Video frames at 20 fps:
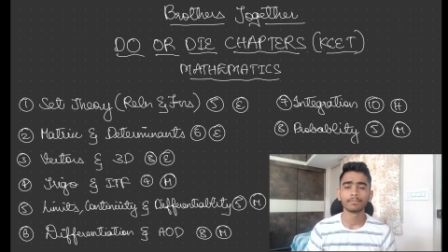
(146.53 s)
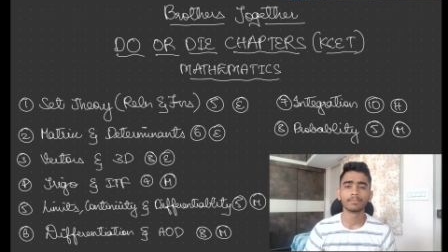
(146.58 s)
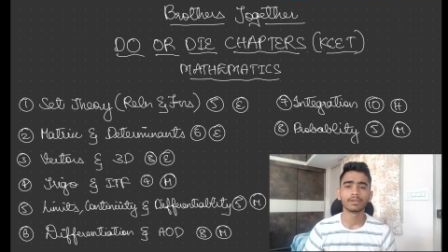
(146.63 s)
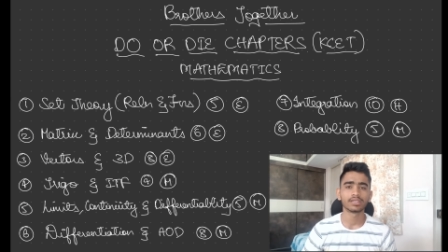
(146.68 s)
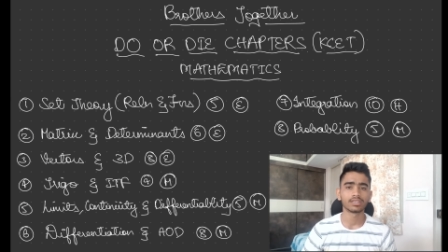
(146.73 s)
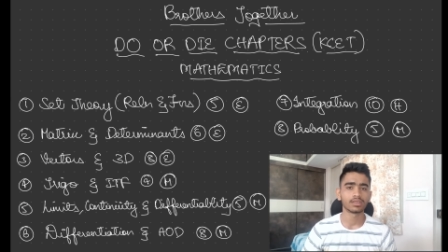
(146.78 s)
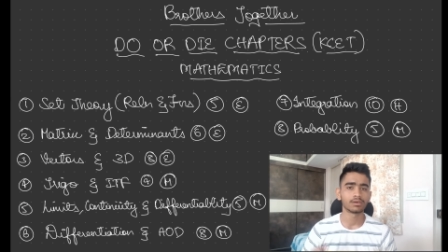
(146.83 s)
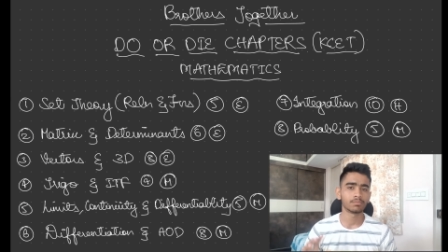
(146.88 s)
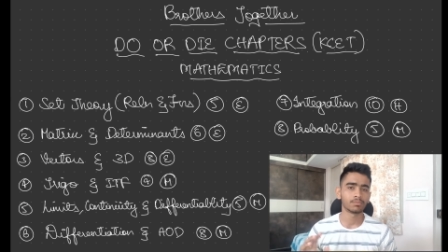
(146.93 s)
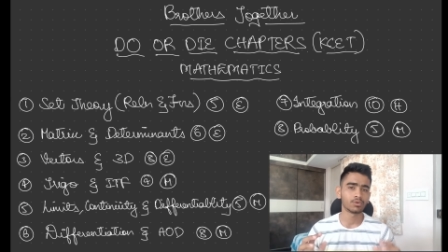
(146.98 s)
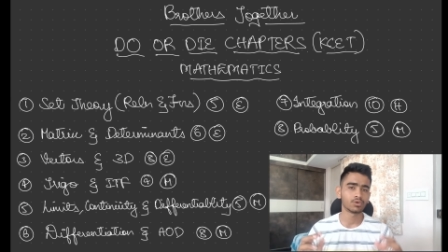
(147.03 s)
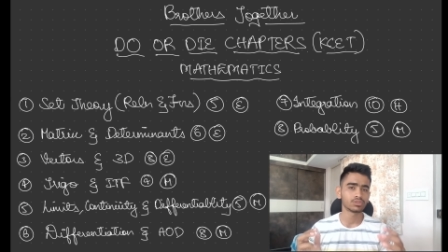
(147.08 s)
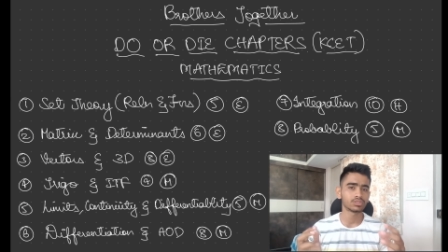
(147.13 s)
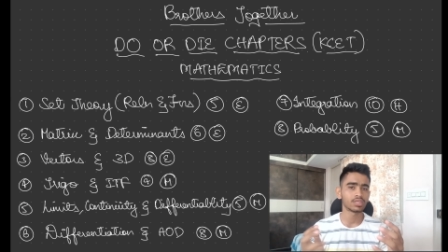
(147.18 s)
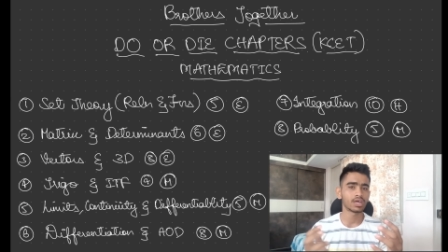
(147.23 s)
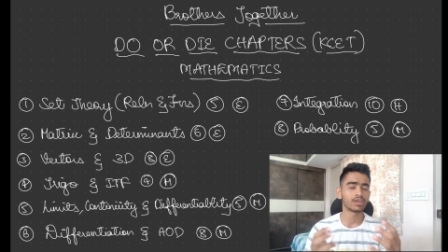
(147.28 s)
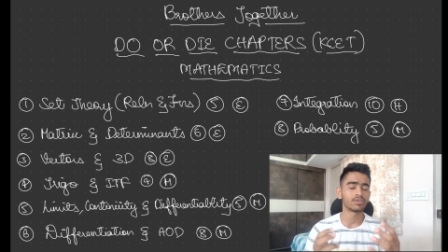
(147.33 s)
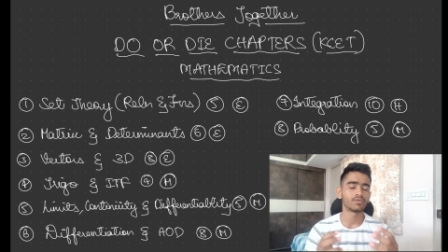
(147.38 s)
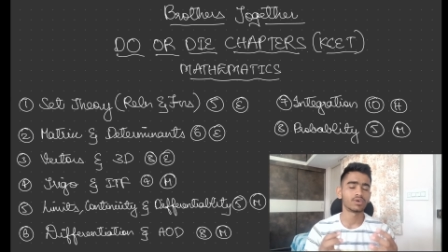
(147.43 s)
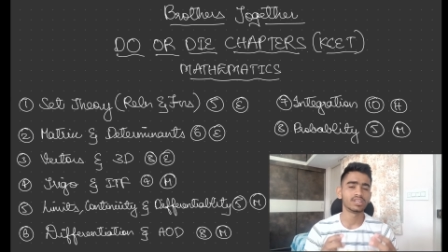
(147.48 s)
but
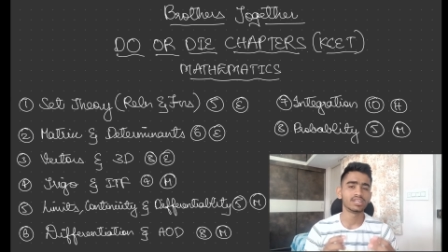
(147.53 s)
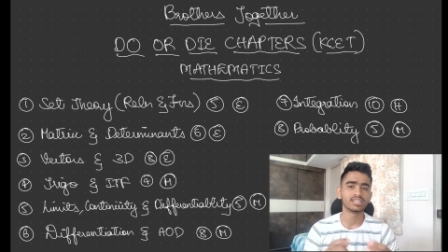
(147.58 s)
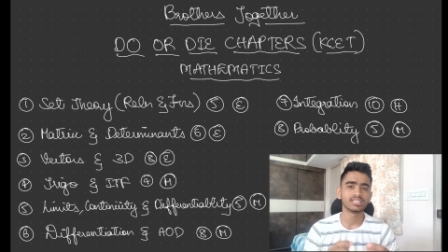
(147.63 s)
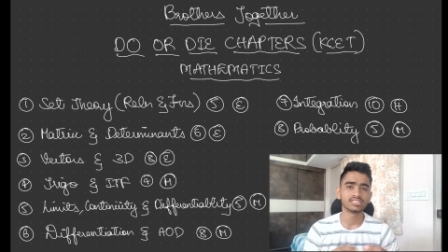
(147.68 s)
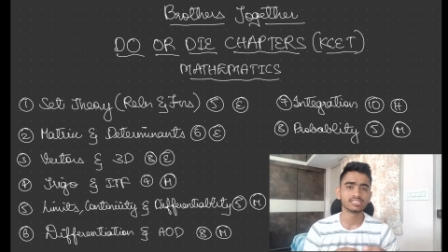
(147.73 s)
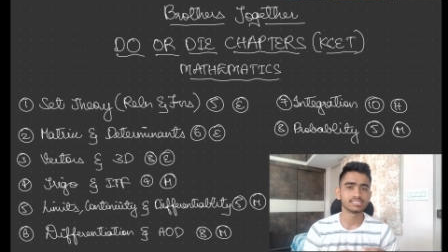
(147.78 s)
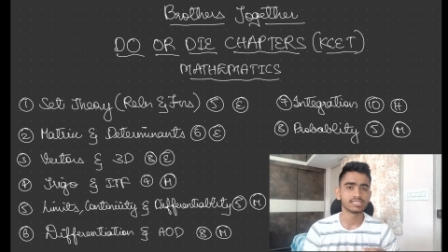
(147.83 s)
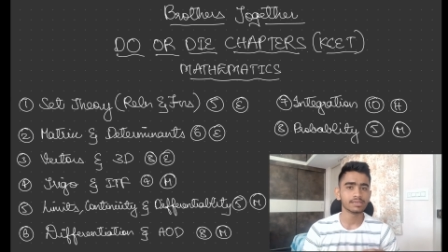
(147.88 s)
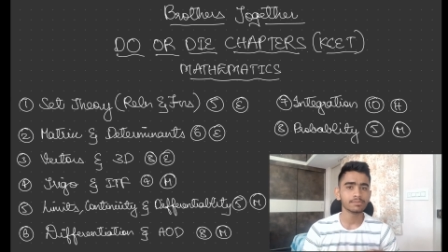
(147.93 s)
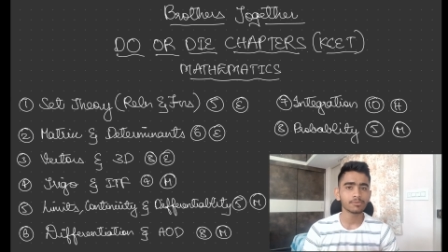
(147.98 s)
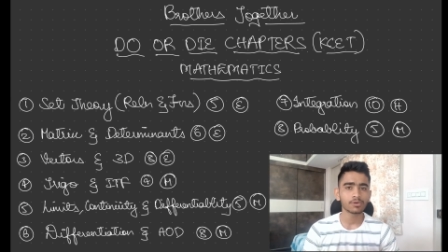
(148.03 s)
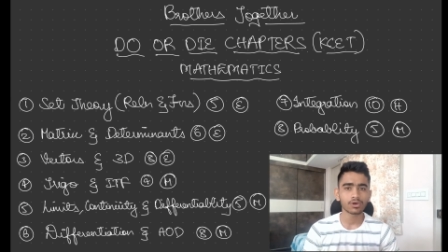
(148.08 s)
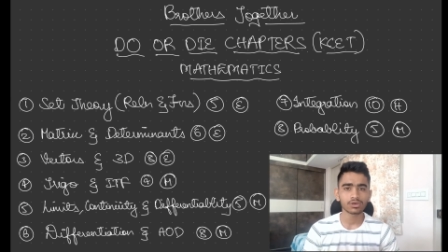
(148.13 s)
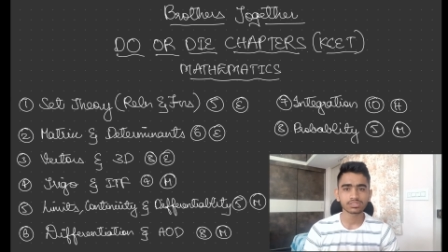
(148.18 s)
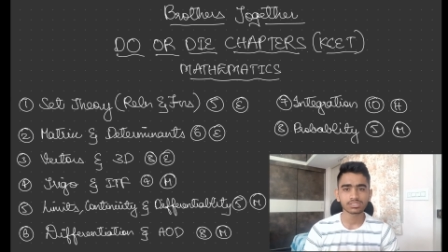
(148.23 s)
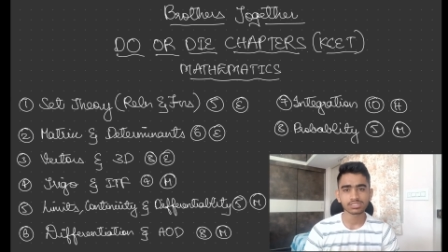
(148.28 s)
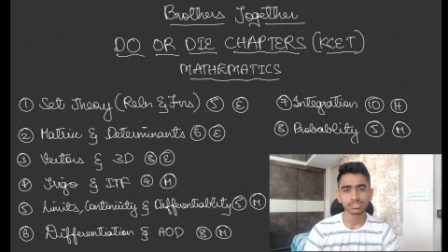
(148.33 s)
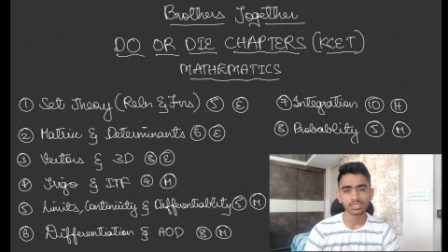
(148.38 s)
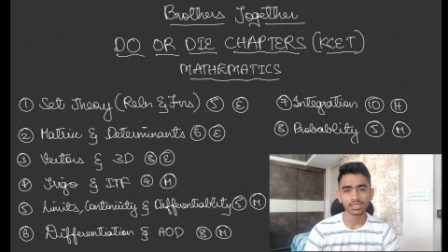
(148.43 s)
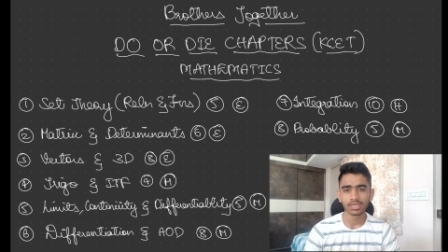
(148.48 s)
both are one and the same
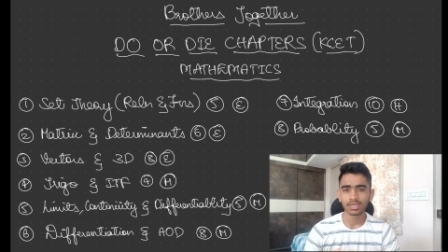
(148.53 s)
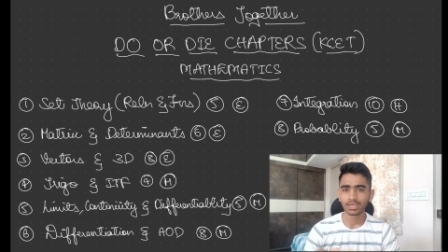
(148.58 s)
because